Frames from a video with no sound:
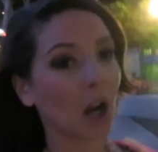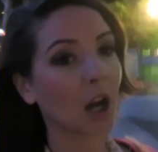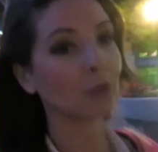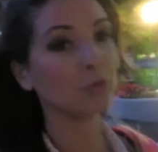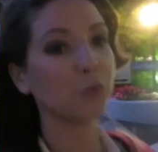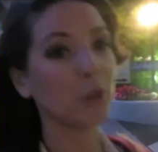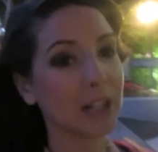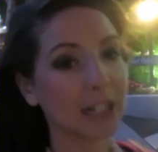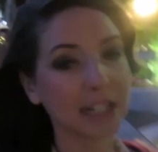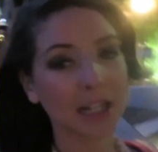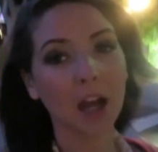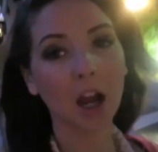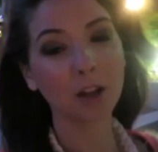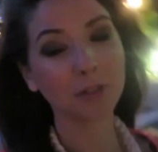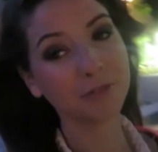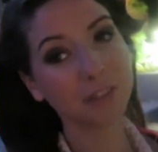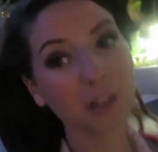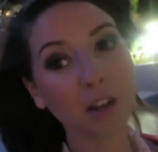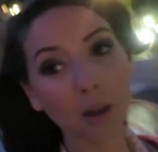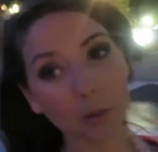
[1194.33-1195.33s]
I
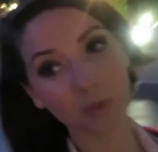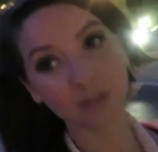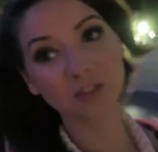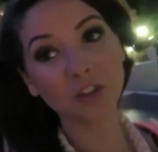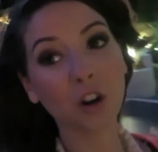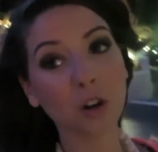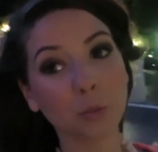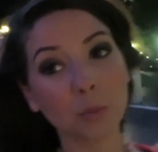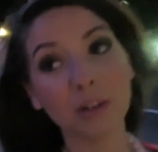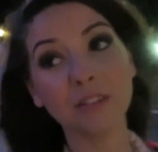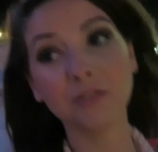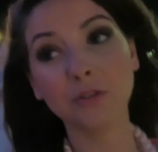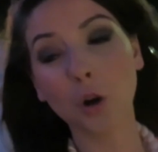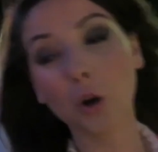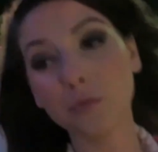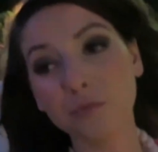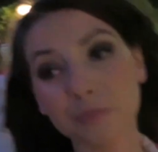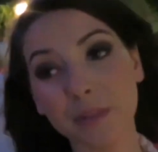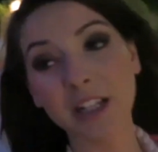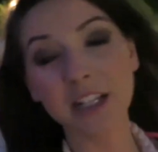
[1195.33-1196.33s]
feel like we've
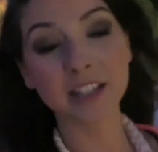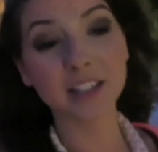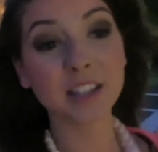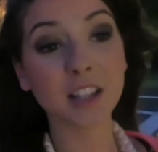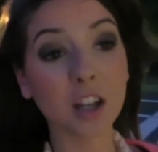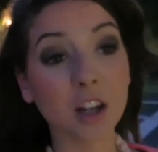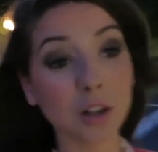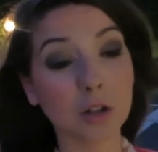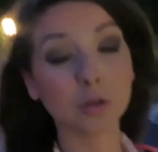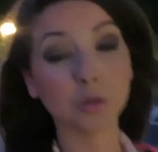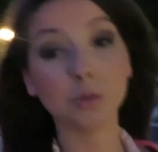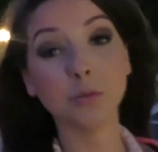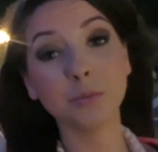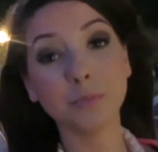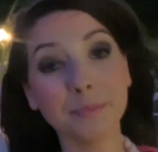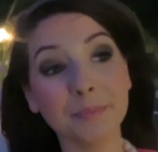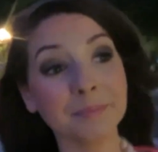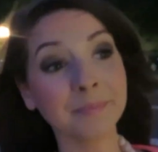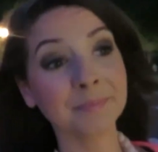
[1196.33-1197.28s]
gone in a circle.